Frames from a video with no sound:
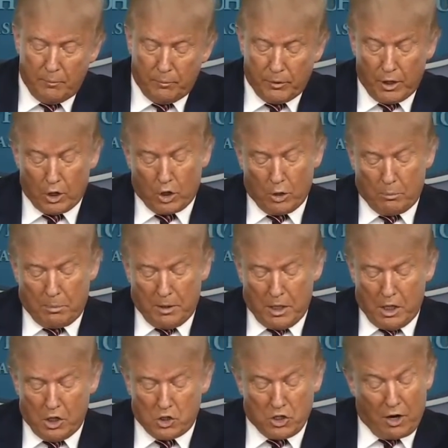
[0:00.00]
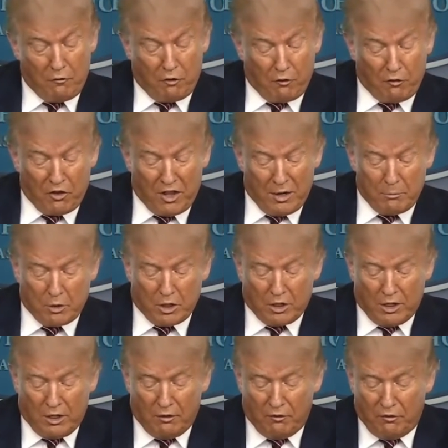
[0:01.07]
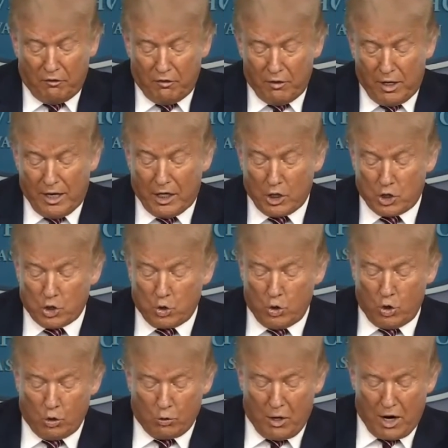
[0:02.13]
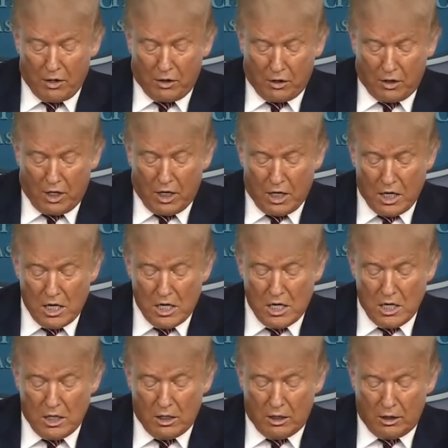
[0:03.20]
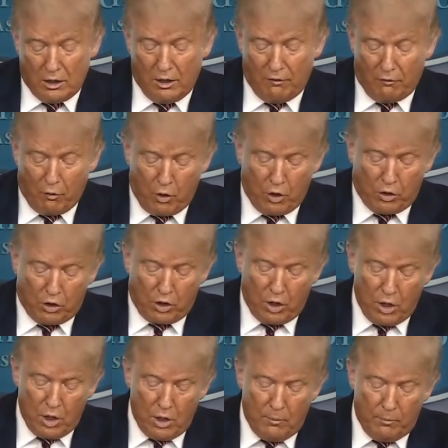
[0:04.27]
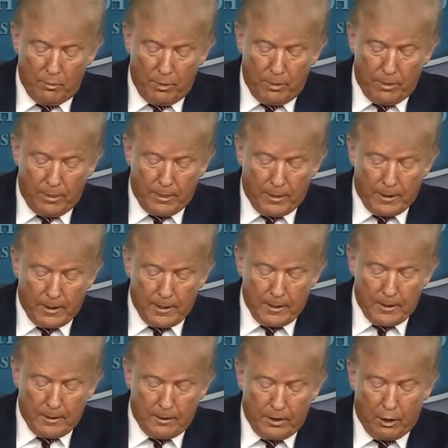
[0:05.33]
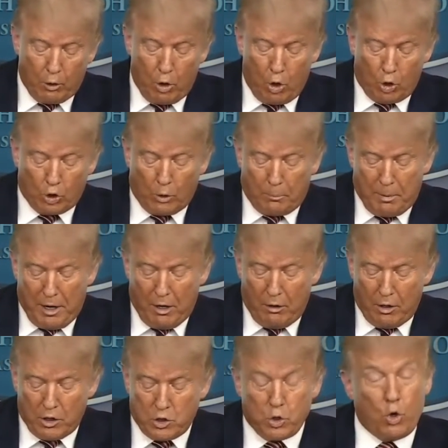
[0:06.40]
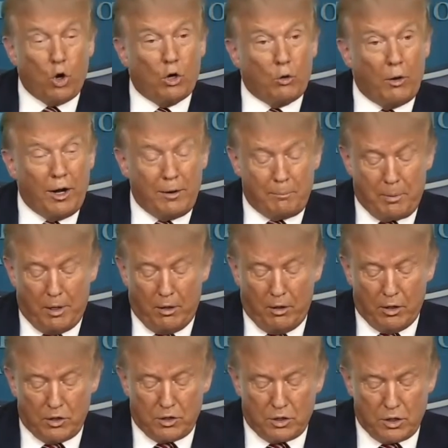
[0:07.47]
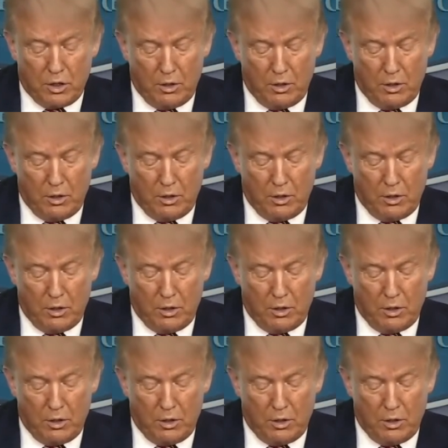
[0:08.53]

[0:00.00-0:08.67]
it could be safer for them to live at a school rather than live with their older parents or grandparents.